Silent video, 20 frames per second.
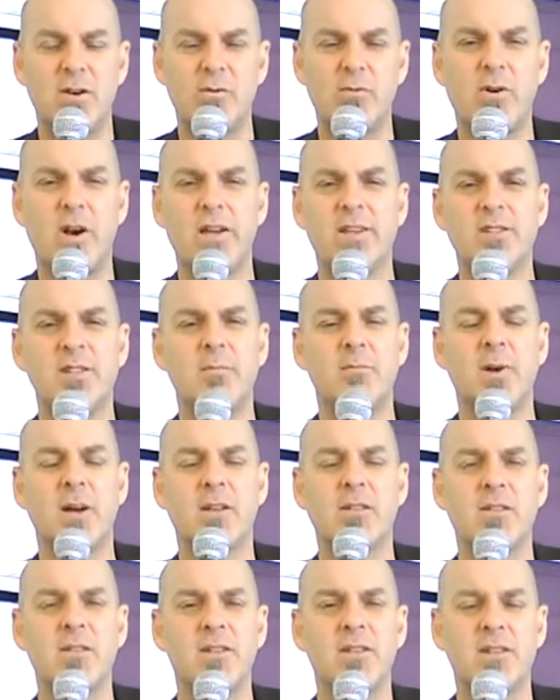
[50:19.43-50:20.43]
Peter
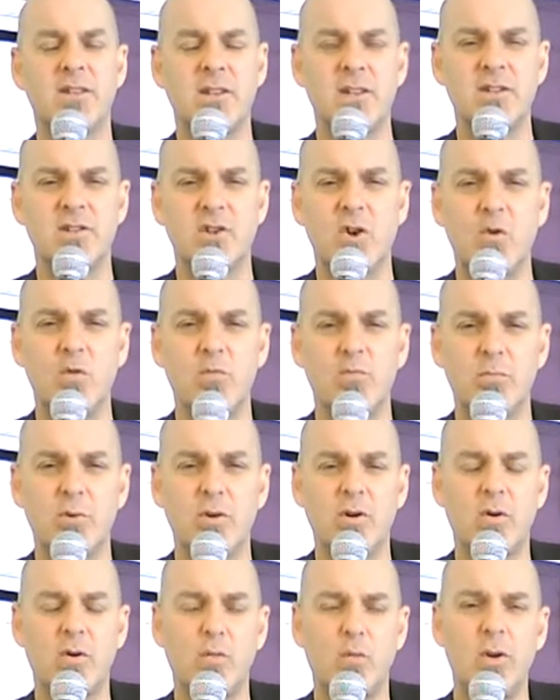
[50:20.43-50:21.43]
writes about this in his
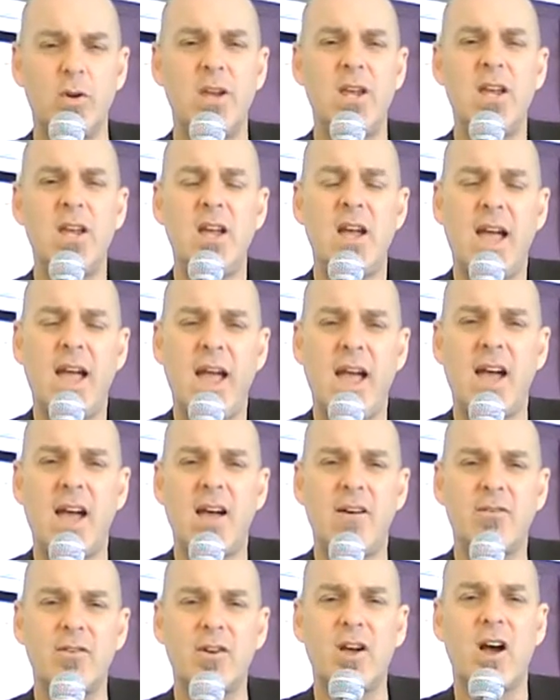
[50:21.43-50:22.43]
own book. We
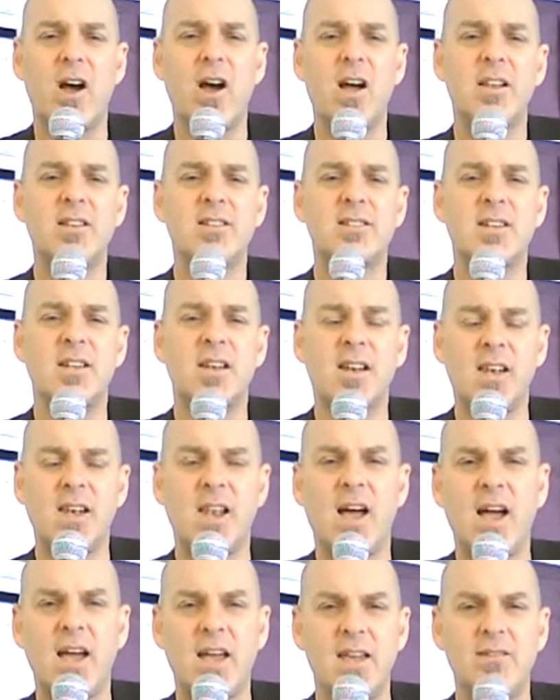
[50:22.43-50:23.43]
have God's
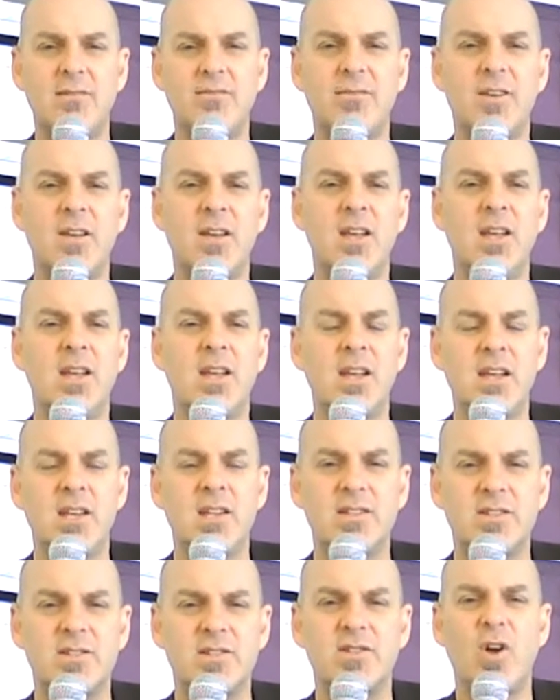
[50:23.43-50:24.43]
life,
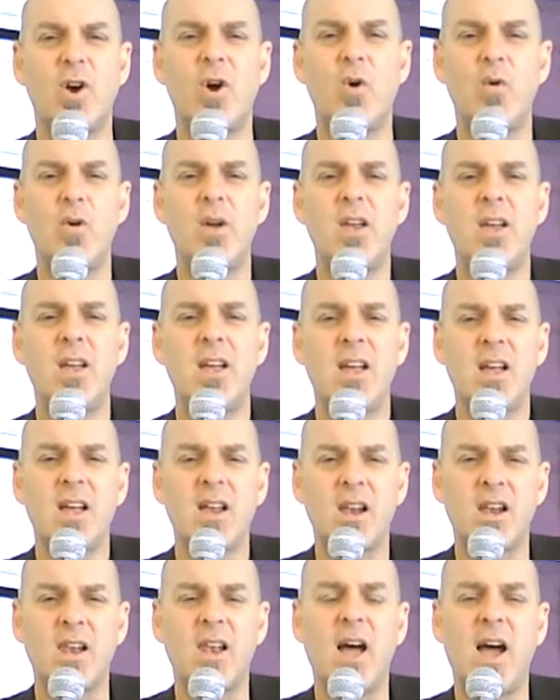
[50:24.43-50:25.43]
his
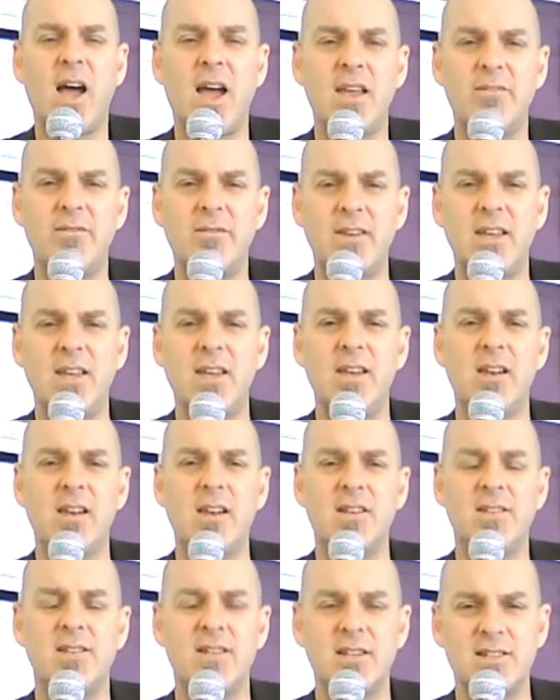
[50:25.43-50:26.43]
Zoe life
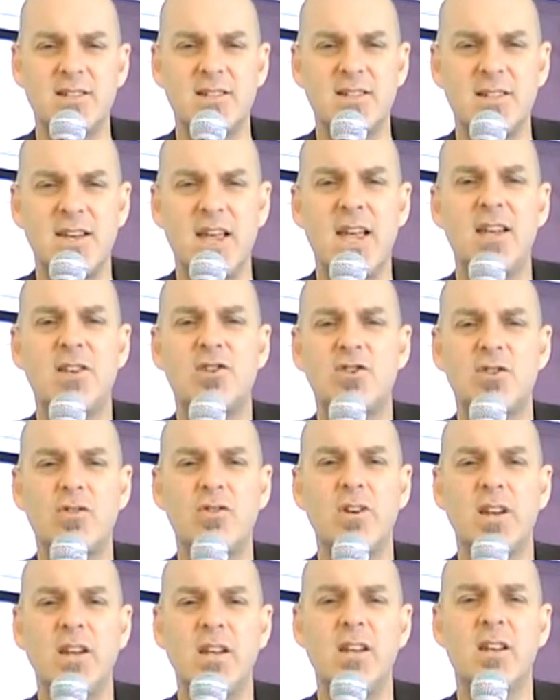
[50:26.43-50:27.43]
in us, his
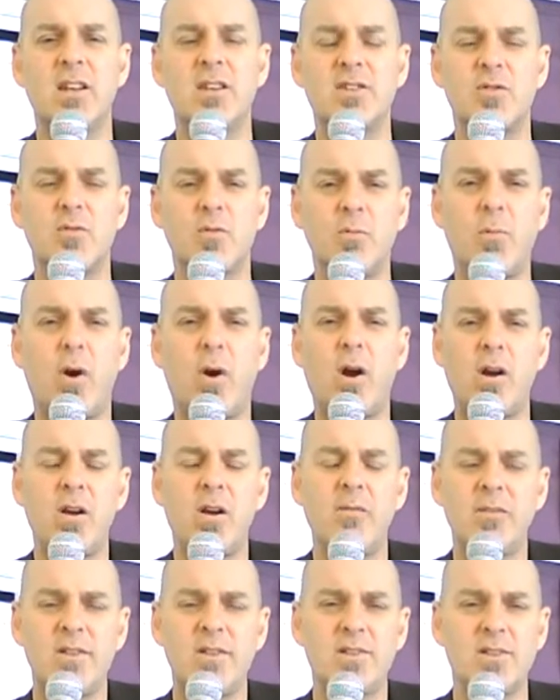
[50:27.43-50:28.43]
nature in us. Well,
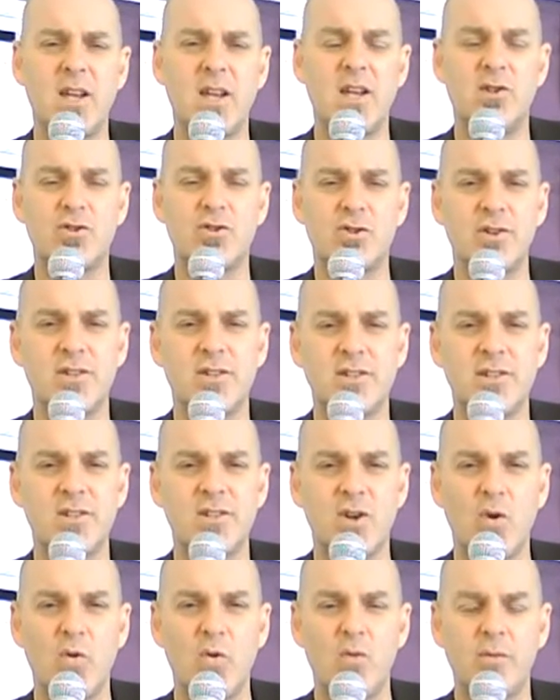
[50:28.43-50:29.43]
part of his nature
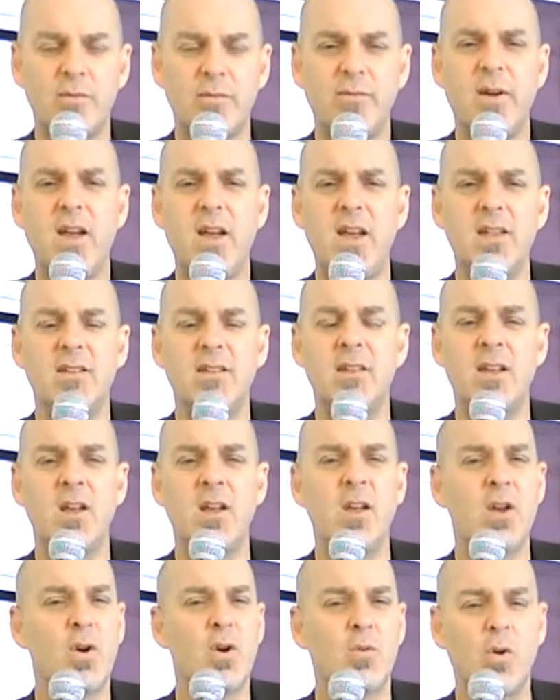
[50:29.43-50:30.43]
is his own
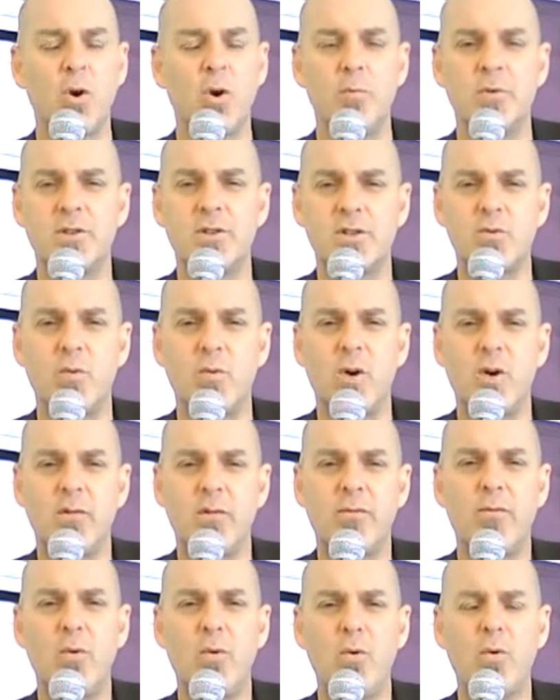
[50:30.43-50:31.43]
faith. Romans
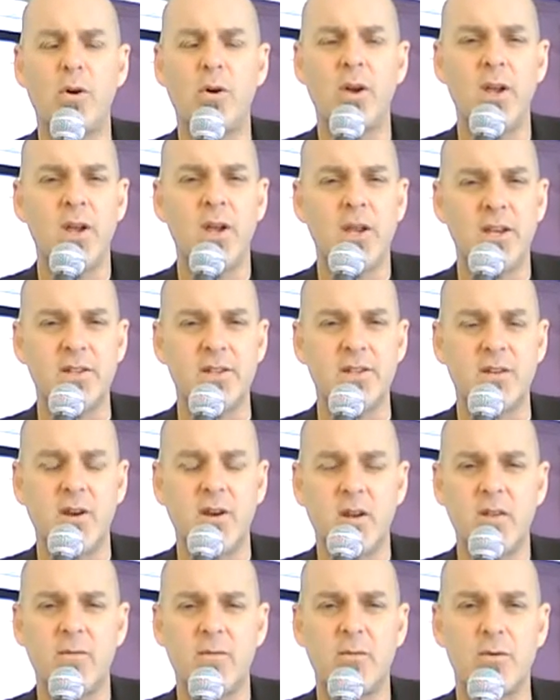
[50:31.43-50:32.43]
12, 4
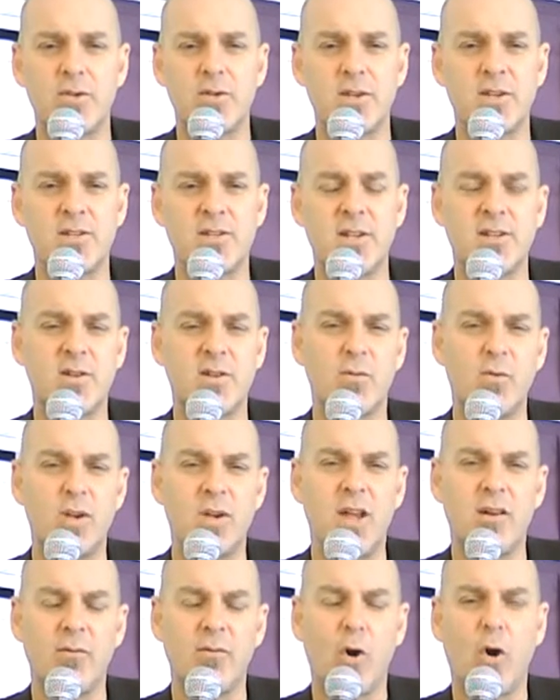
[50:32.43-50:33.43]
is another verse that
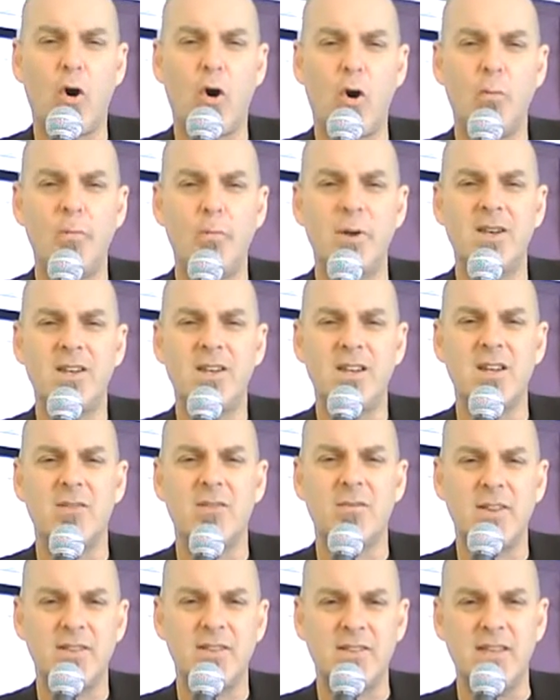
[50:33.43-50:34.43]
says that we have all
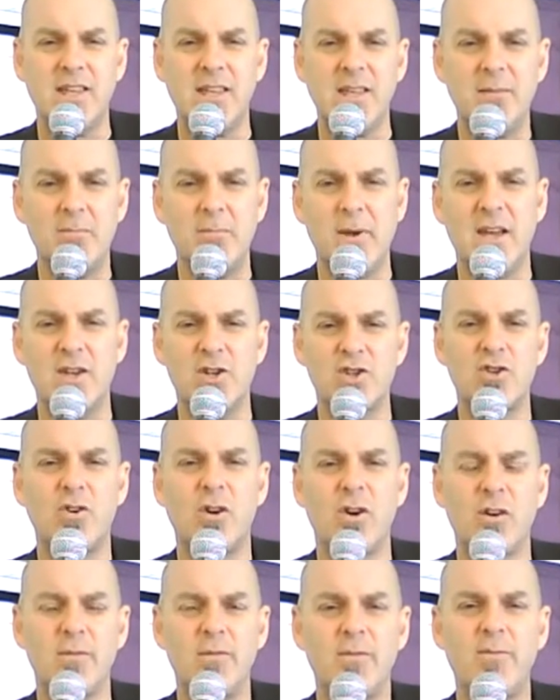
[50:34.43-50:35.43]
been given the
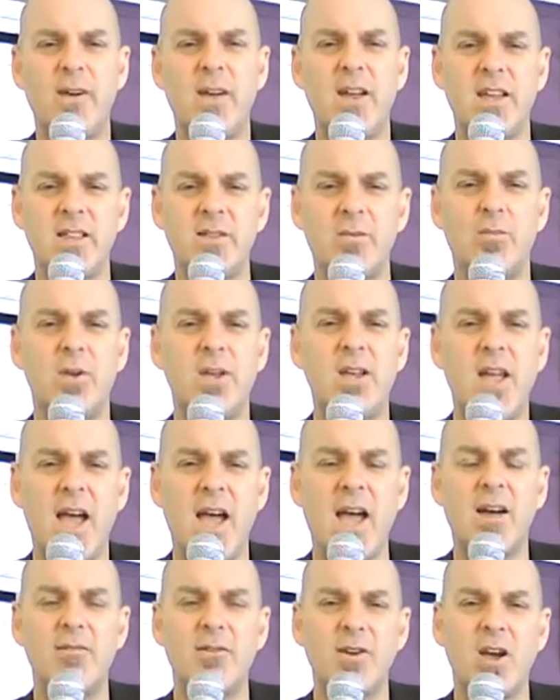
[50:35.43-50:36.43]
measure of faith.
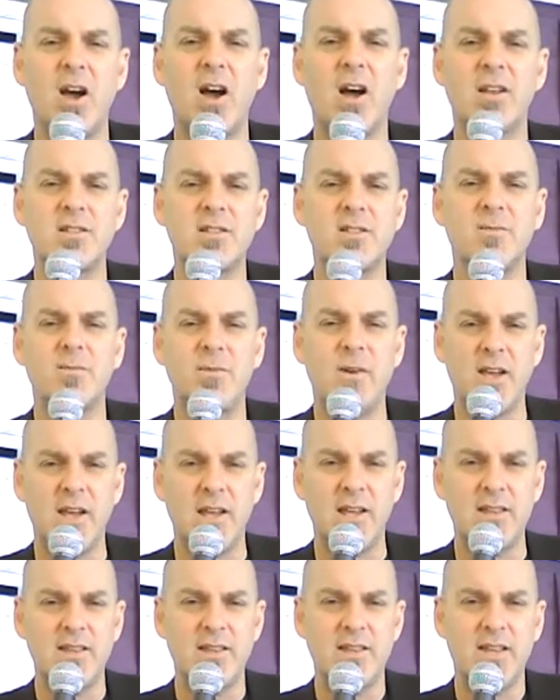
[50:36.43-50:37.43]
We have God's
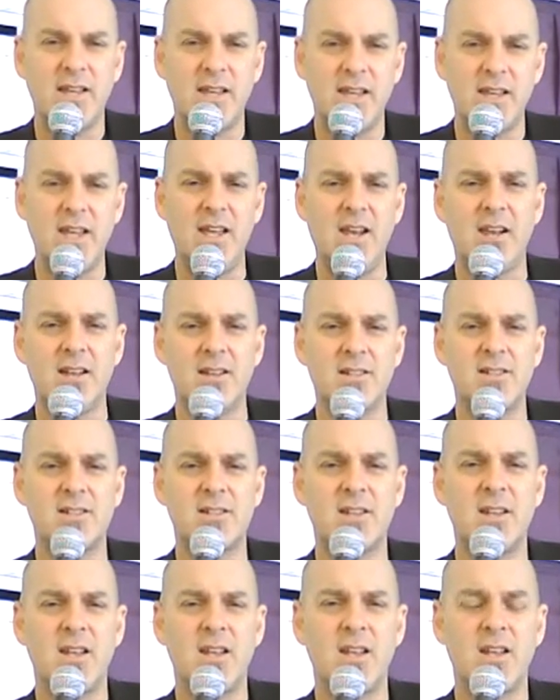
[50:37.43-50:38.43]
faith in
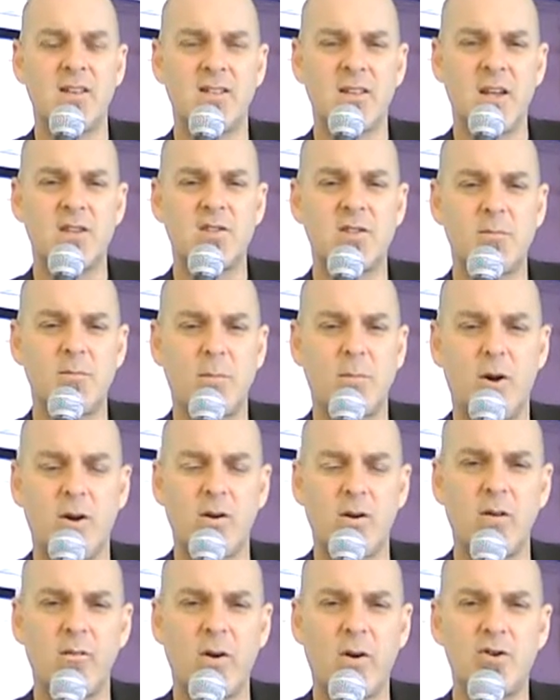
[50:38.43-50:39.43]
us. That's a
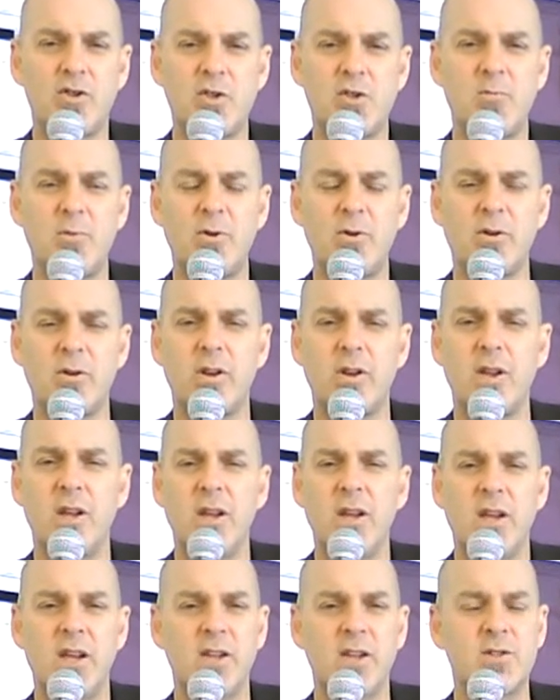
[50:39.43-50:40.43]
part of our
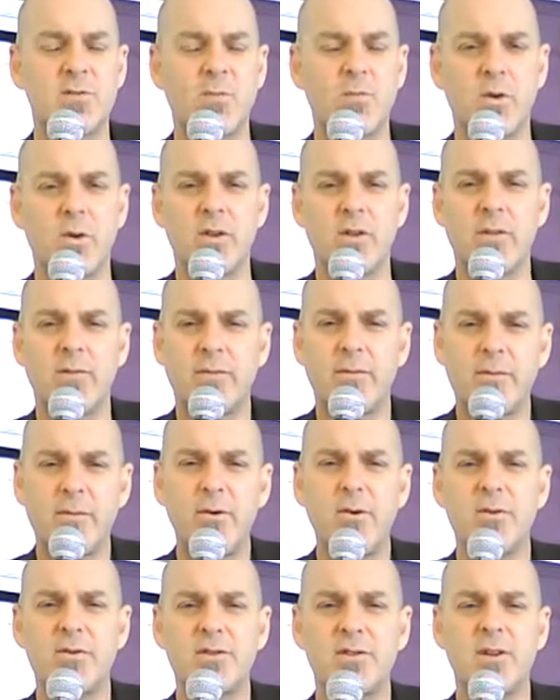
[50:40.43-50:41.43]
spirit. It's one of the
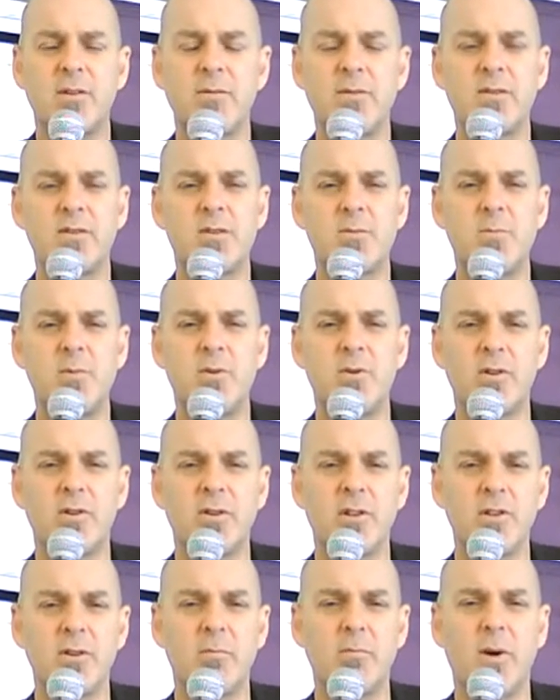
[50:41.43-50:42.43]
fruits of the
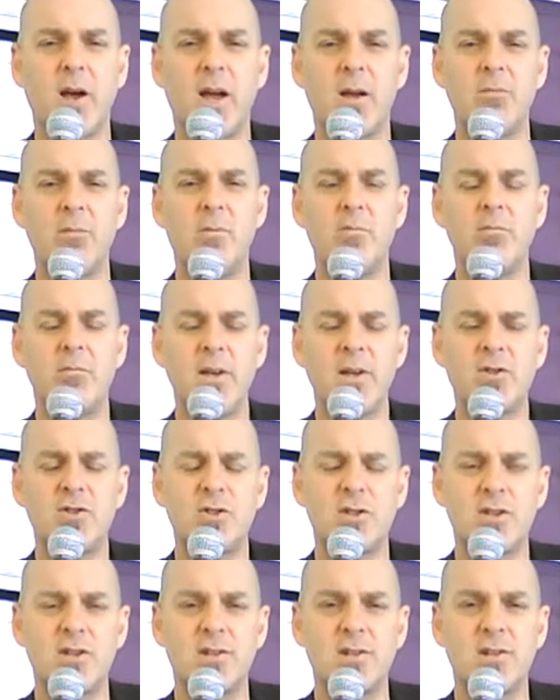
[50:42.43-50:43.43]
spirit that the Bible
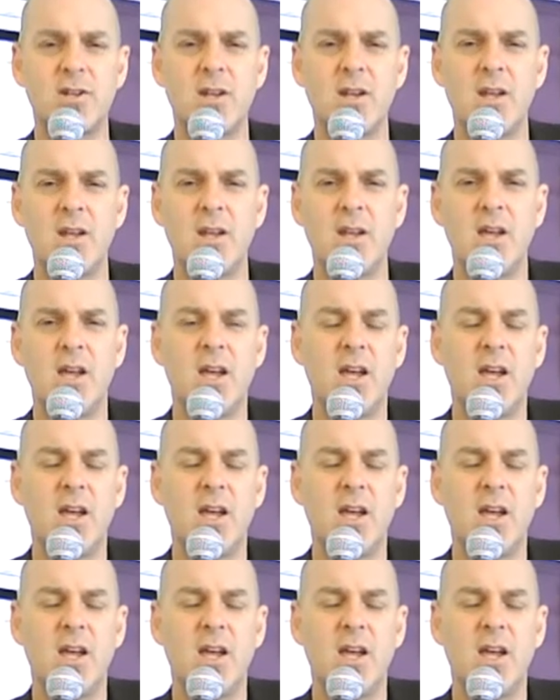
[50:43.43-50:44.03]
mentions.